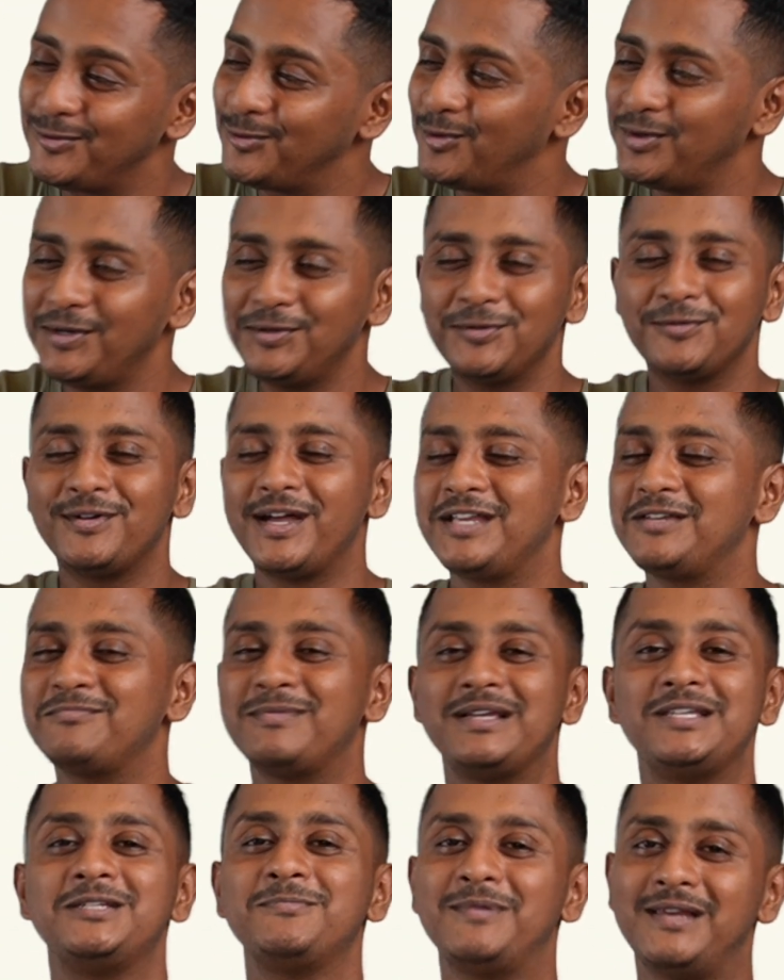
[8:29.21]
No need to write
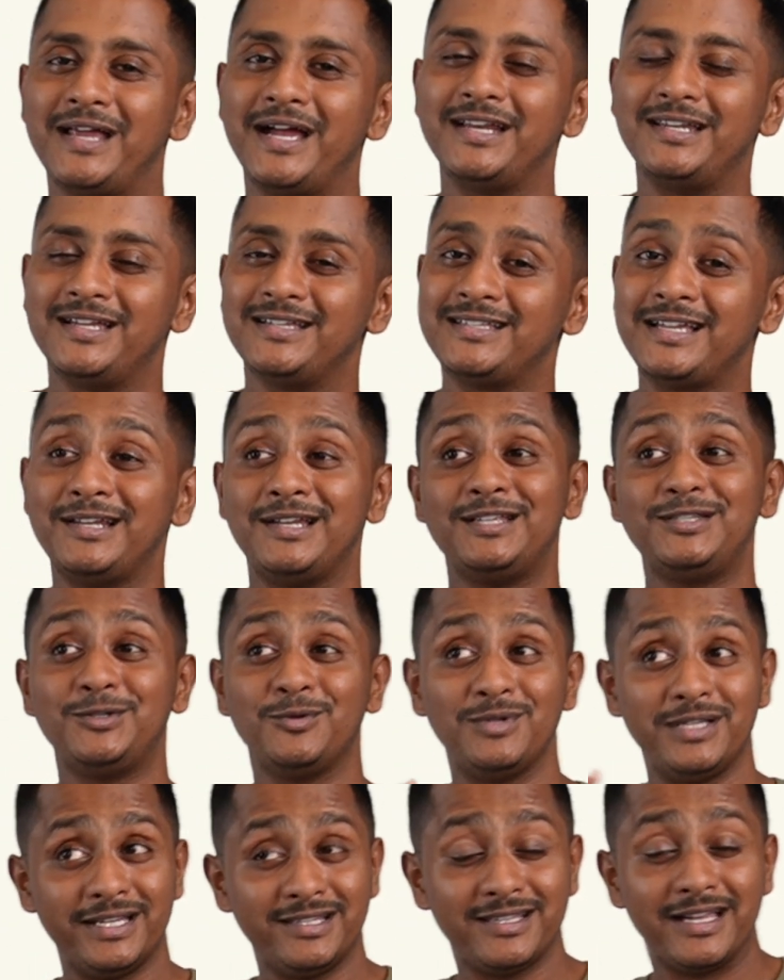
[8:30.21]
multiple ideas unless you
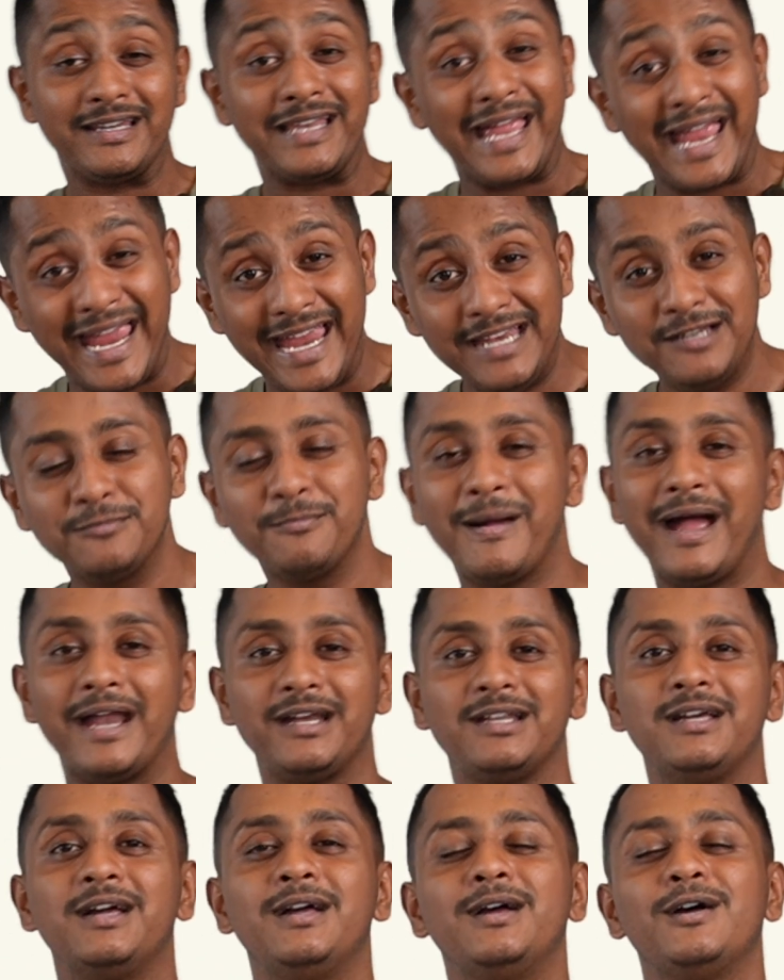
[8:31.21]
need that 8
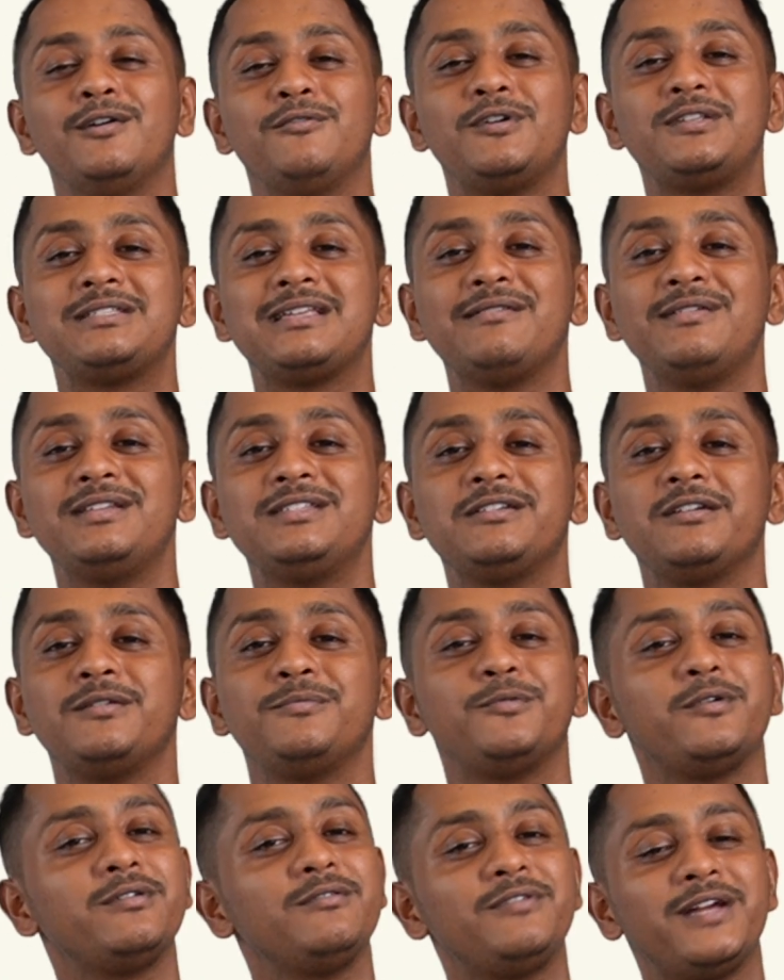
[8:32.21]
band. For 7,
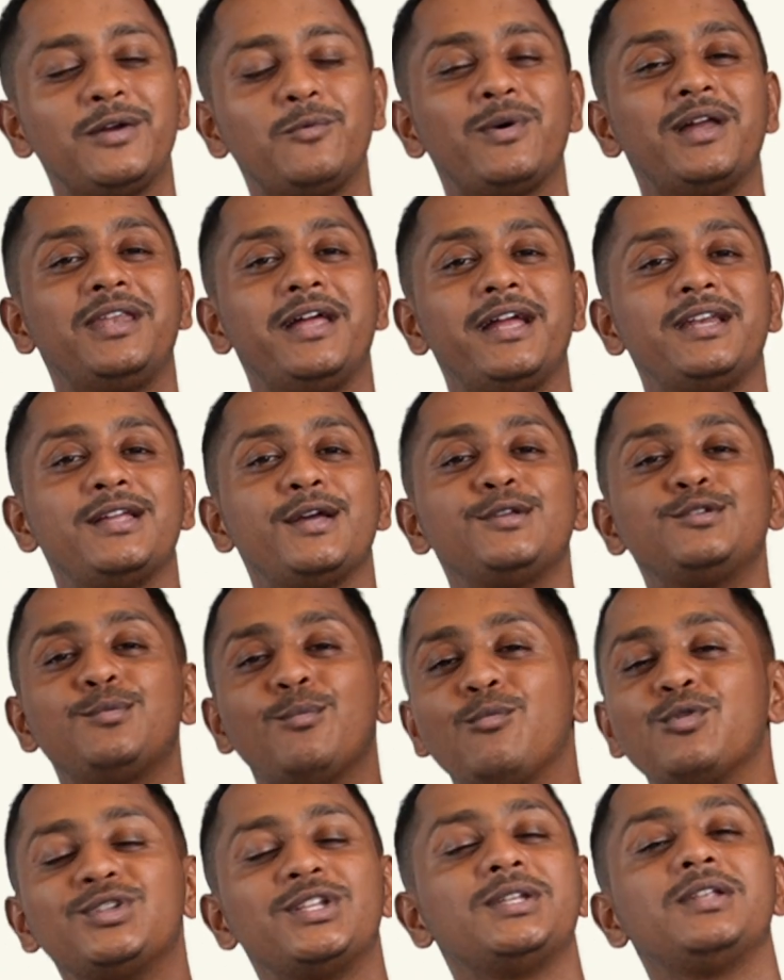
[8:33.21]
7.5, one idea is
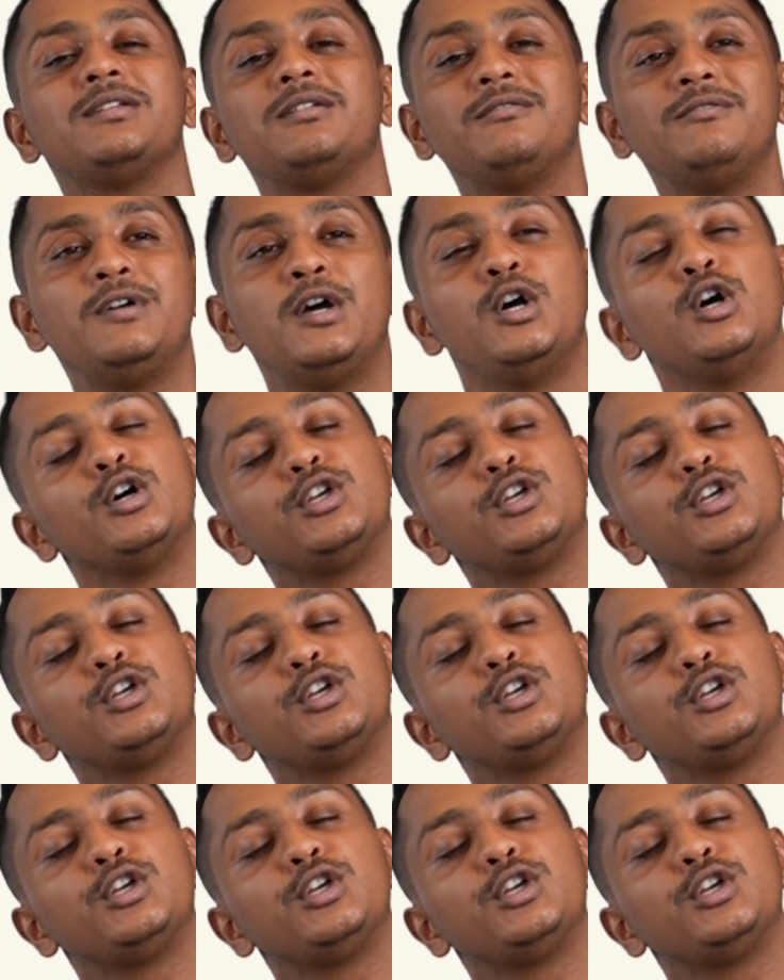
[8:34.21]
more than enough.